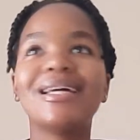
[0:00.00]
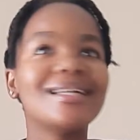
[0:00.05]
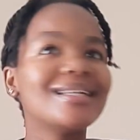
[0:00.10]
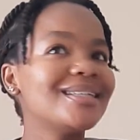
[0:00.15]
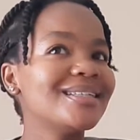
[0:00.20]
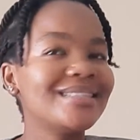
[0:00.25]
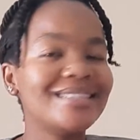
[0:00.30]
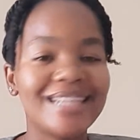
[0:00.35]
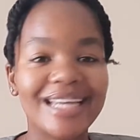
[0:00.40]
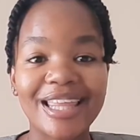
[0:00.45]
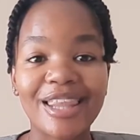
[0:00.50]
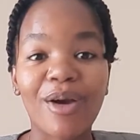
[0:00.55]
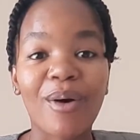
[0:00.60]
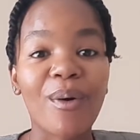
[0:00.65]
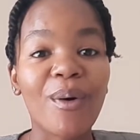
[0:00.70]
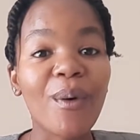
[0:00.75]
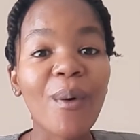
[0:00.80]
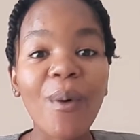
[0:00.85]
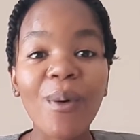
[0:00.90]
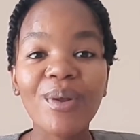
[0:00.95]
the
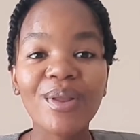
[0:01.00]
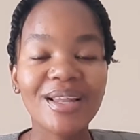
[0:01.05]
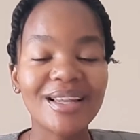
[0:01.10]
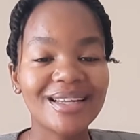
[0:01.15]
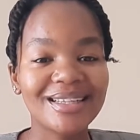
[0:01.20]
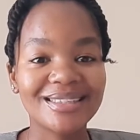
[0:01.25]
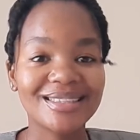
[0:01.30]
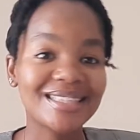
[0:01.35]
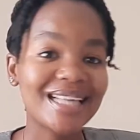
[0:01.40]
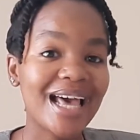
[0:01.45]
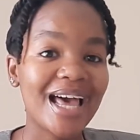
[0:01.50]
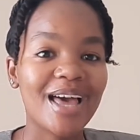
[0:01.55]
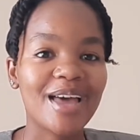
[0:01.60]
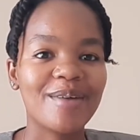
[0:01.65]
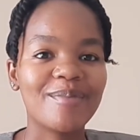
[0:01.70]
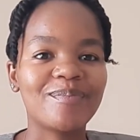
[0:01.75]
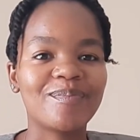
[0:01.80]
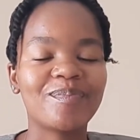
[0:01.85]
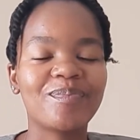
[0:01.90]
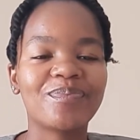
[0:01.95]
whole
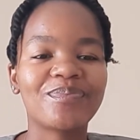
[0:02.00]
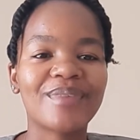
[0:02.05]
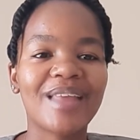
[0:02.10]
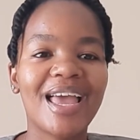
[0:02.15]
time,